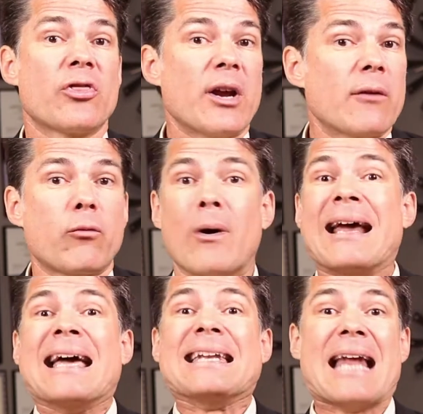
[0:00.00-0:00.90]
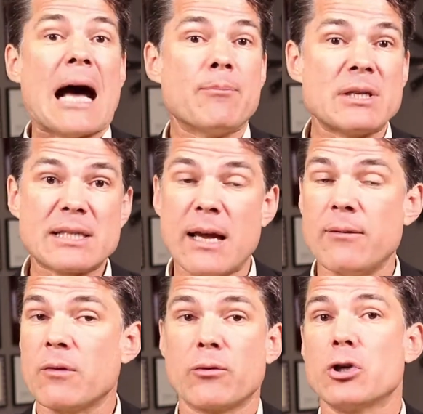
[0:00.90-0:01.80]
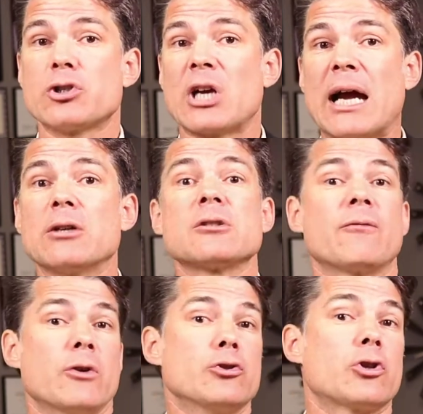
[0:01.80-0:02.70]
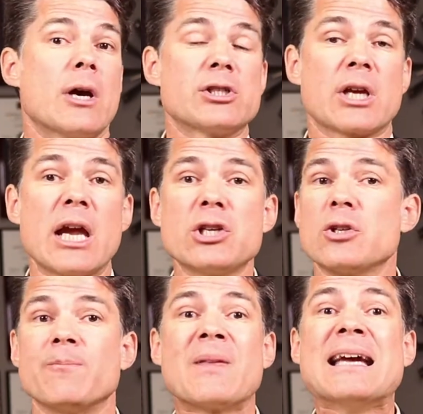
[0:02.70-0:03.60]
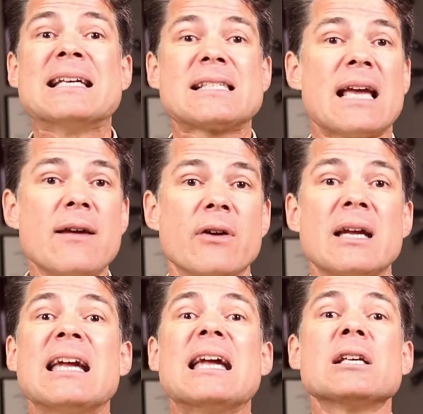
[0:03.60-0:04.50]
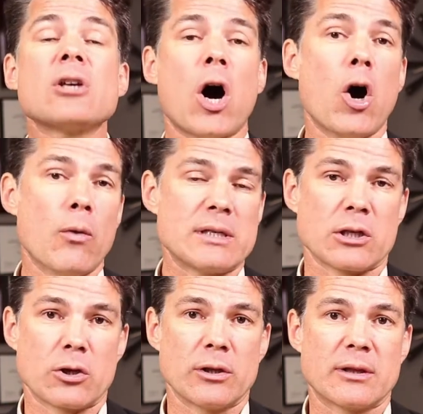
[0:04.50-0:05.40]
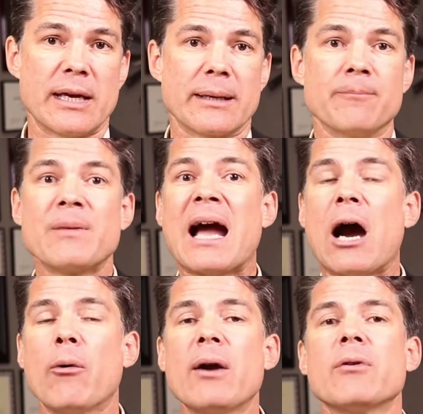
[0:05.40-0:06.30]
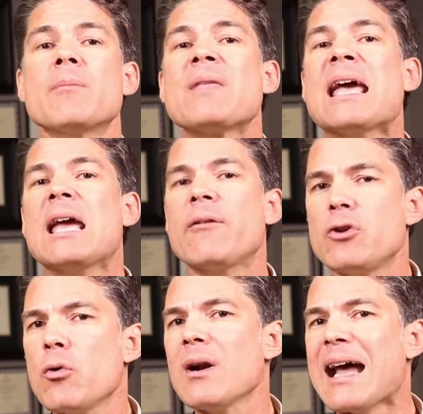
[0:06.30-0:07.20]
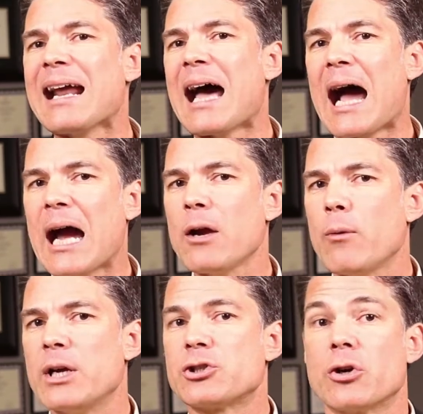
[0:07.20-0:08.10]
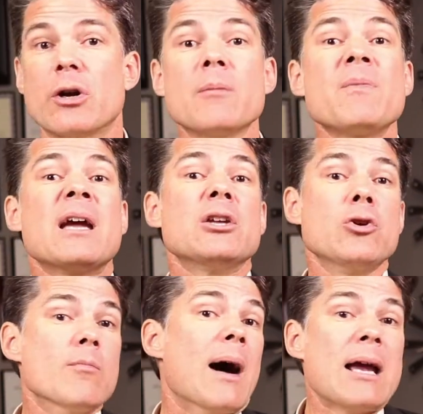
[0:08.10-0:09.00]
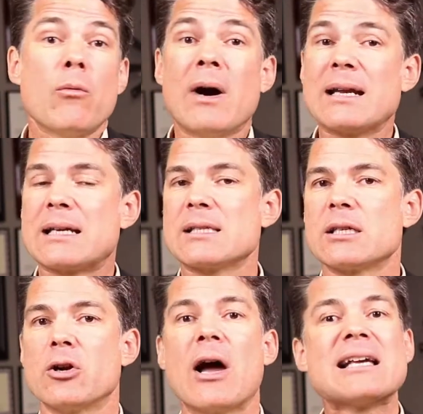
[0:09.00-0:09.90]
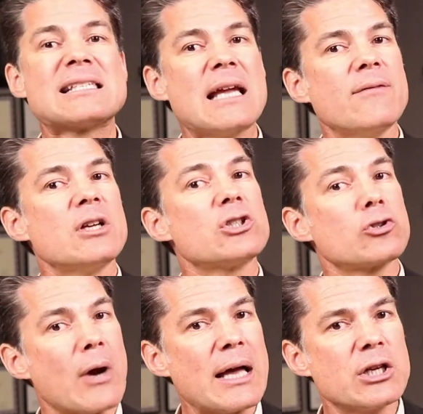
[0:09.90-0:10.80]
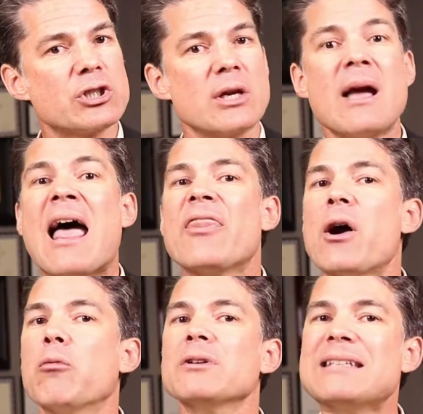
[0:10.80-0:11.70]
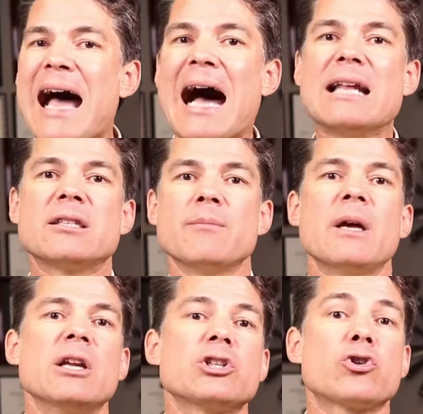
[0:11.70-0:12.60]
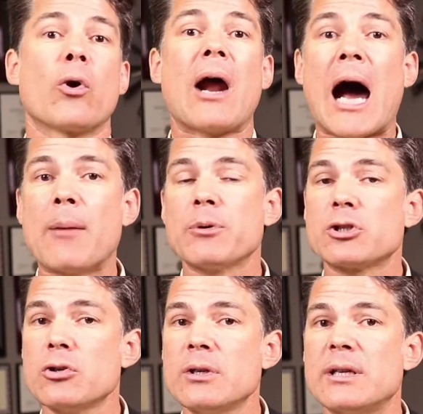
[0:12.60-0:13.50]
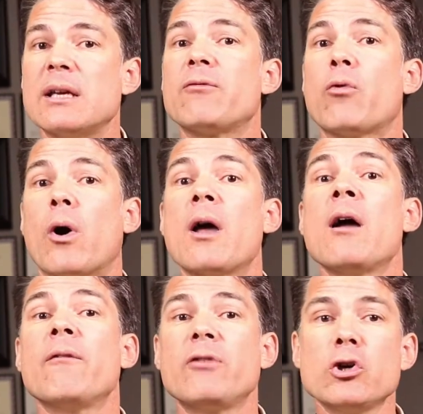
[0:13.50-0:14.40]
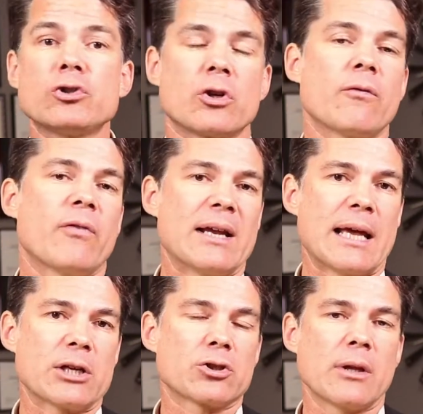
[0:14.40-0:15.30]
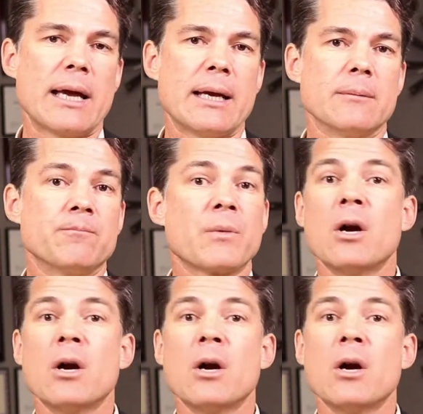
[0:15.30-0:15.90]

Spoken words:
therefore not be saving for your child's future education. Saving is always a good thing. However, if you are not a high wage earner, you might want to consider a saving strategy that will not diminish your opportunity for future financial aid.